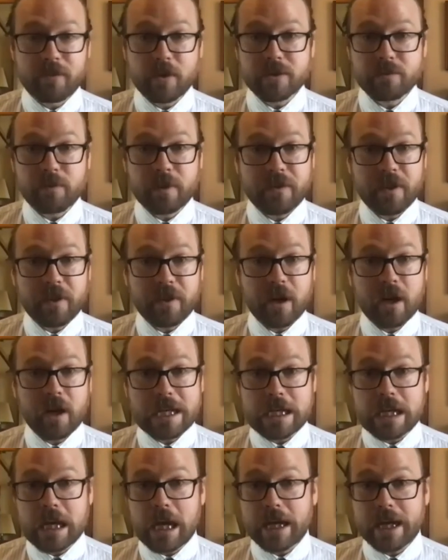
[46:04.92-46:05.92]
went there, I
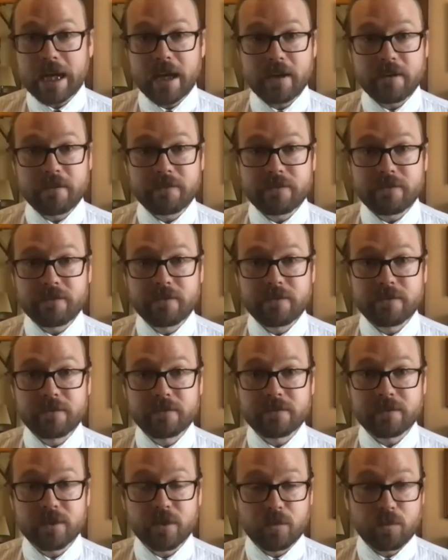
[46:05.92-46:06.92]
did not have
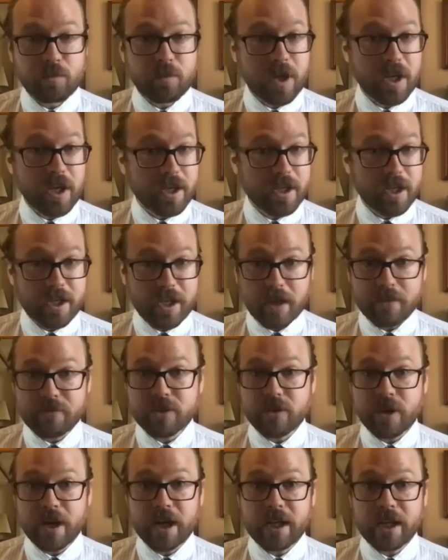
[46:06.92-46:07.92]
enough
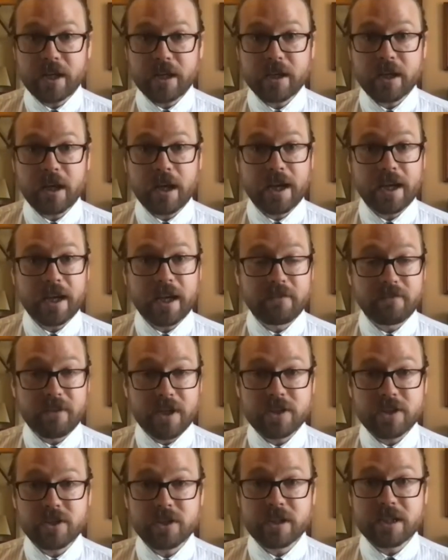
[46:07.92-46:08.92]
training. I
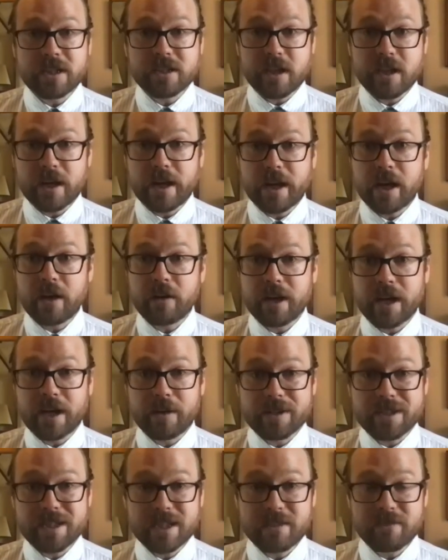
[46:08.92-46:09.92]
eventually sought it out and I
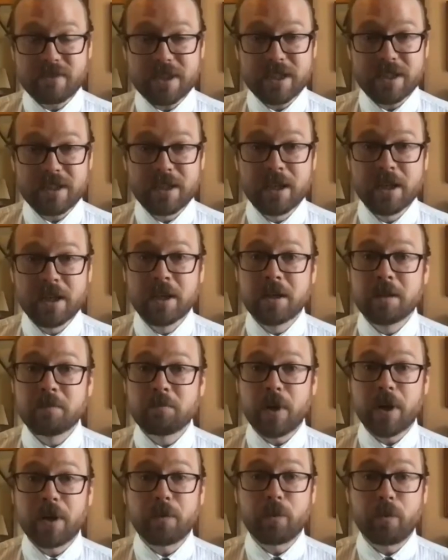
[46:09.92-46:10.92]
received it,
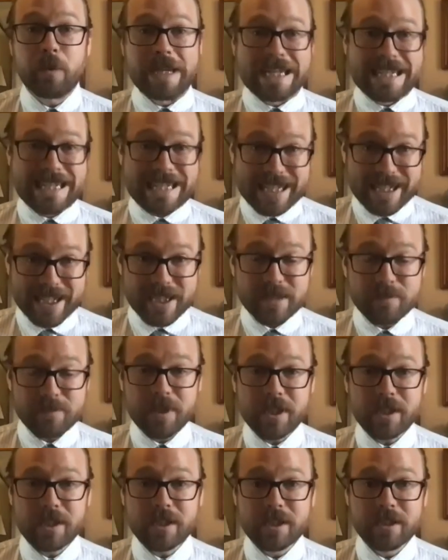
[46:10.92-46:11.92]
but we need to
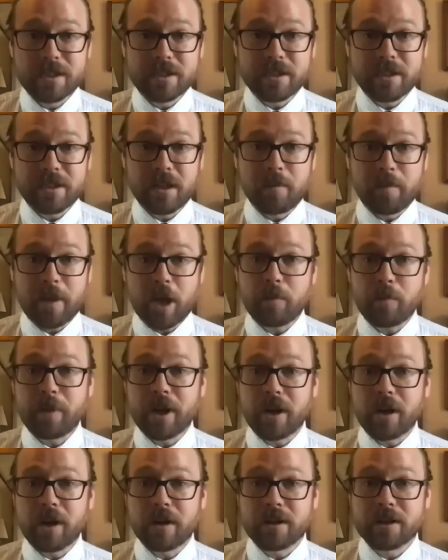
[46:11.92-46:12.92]
be helping
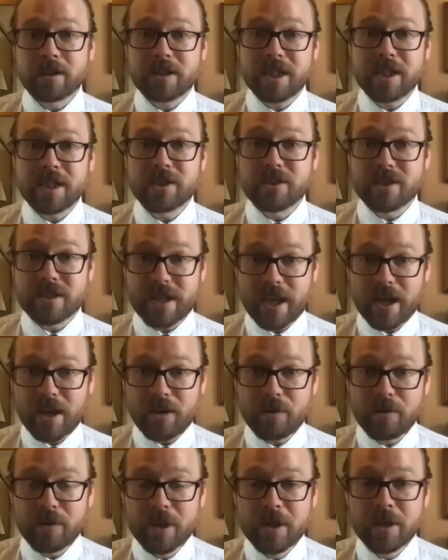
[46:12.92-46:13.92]
our teachers
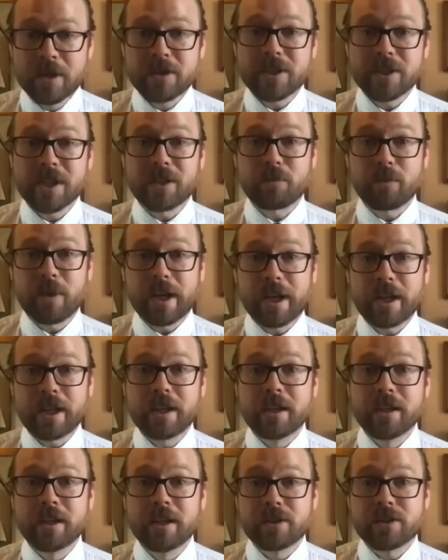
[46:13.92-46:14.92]
now to get ready
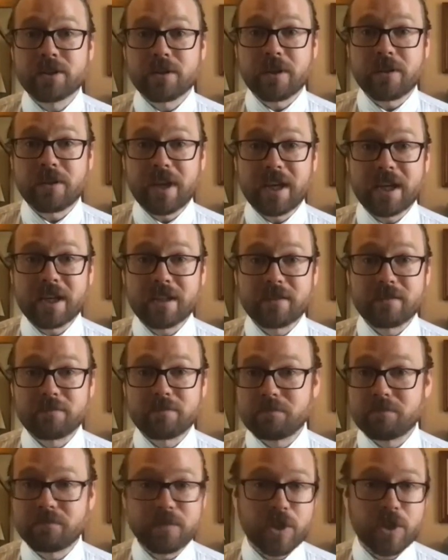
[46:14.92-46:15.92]
so that they can,
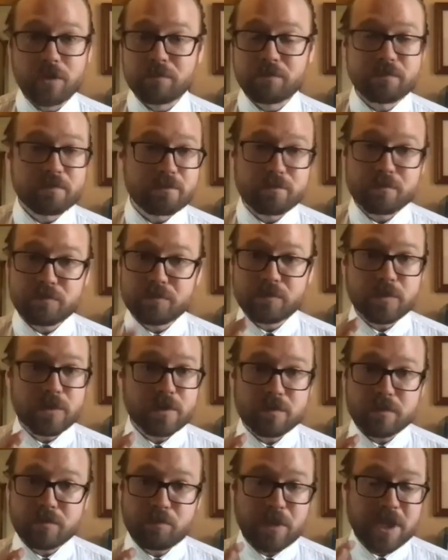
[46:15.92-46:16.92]

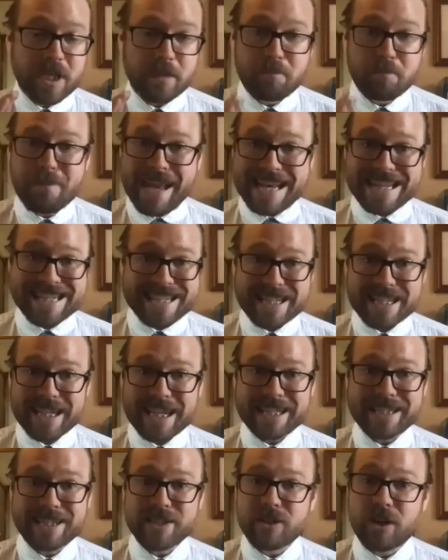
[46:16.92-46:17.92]
be amazing
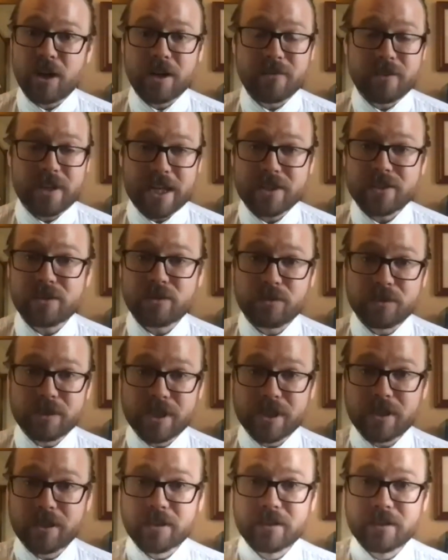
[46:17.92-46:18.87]
at the start of the next school year.